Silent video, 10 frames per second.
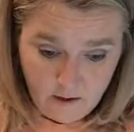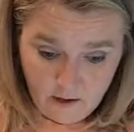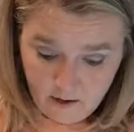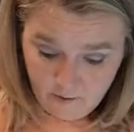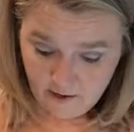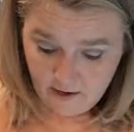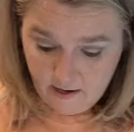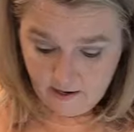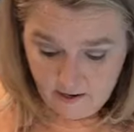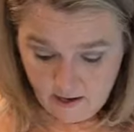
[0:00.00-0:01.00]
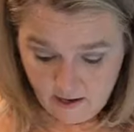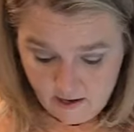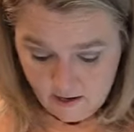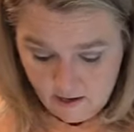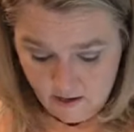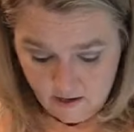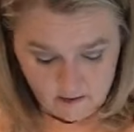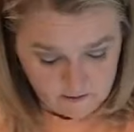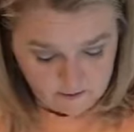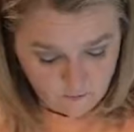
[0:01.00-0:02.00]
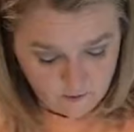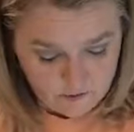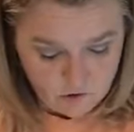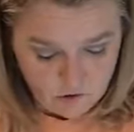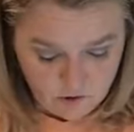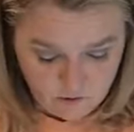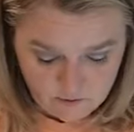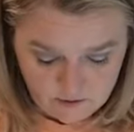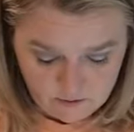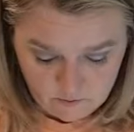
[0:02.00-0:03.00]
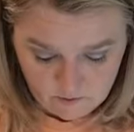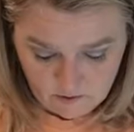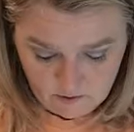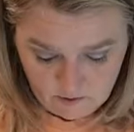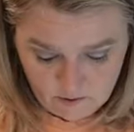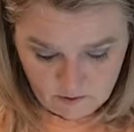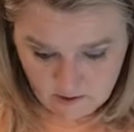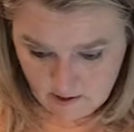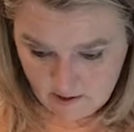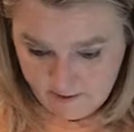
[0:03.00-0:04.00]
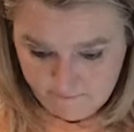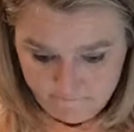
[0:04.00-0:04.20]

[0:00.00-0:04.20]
Okay, because I wasn't sure what this was going to look like.